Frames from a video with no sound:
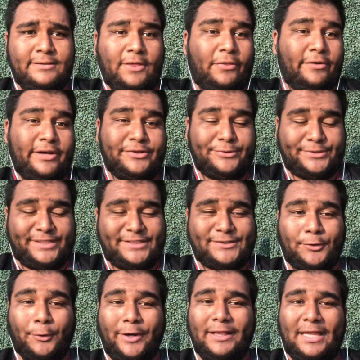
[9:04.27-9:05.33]
Another interesting
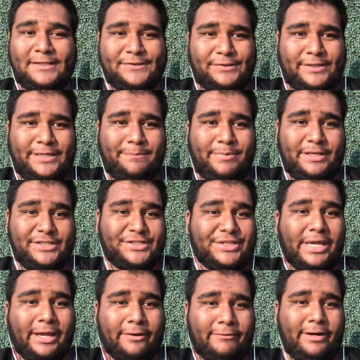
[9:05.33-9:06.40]
storyline to keep in
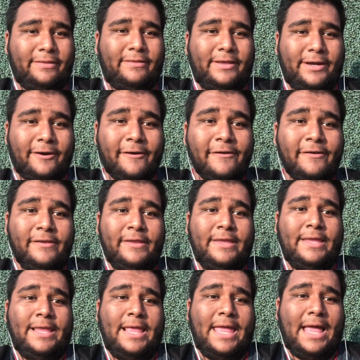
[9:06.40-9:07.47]
check right there.
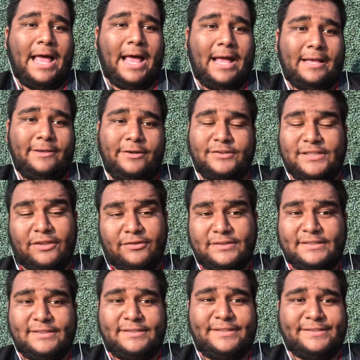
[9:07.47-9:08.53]
Santos
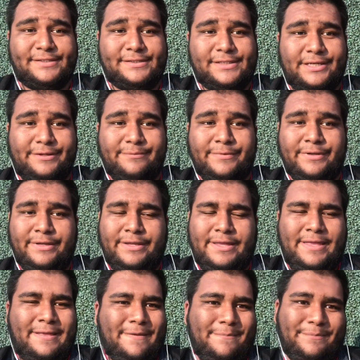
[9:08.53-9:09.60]
has a decent team,
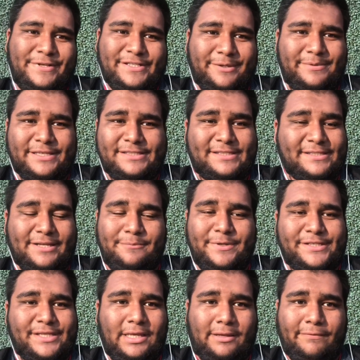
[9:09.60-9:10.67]
but it's just gonna
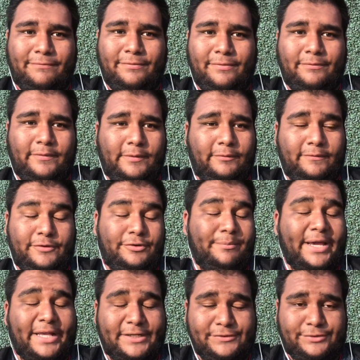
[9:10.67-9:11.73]
be tough with a new
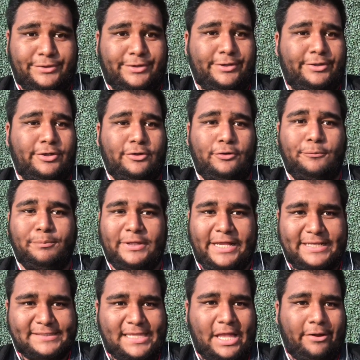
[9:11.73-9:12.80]
manager, new
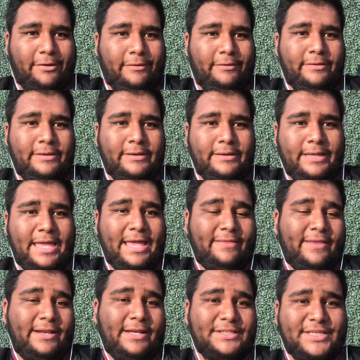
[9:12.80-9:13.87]
playing style,
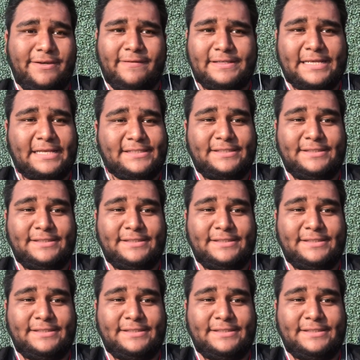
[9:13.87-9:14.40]
and then Chivas